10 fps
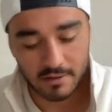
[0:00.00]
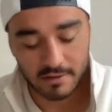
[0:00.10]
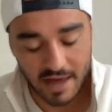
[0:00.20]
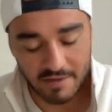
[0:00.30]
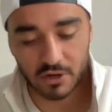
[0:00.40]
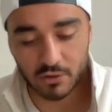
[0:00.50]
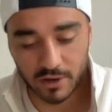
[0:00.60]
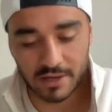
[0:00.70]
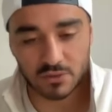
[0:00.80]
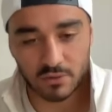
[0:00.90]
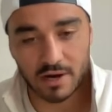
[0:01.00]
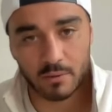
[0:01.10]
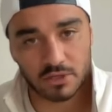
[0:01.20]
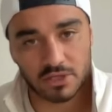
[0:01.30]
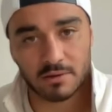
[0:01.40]
they have ingredients right now
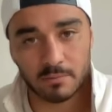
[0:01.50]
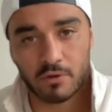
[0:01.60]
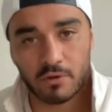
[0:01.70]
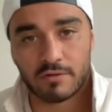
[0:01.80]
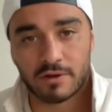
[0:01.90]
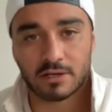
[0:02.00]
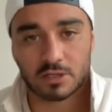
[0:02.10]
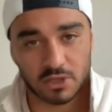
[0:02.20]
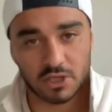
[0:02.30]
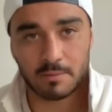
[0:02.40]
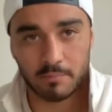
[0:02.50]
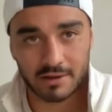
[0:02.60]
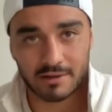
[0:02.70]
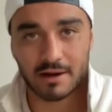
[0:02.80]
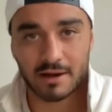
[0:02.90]
which they're improving especially their
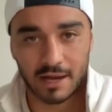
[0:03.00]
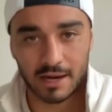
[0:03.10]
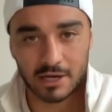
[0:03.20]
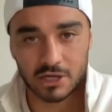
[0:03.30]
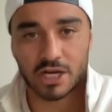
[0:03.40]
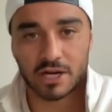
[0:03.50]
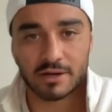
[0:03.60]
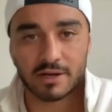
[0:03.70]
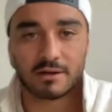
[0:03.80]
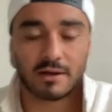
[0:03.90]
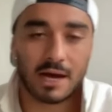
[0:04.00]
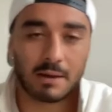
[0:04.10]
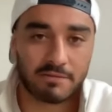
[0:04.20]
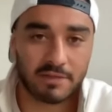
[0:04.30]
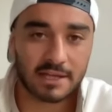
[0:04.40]
breakdown and collision area um,
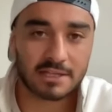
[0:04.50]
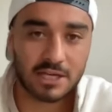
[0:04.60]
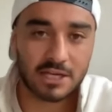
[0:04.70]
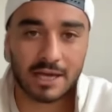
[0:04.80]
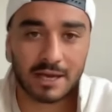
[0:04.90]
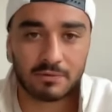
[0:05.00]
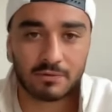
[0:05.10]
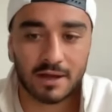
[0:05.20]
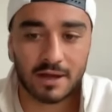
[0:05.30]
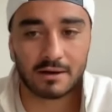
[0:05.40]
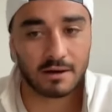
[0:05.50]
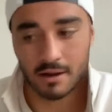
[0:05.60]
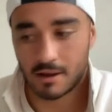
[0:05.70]
if they continue to keep doing that and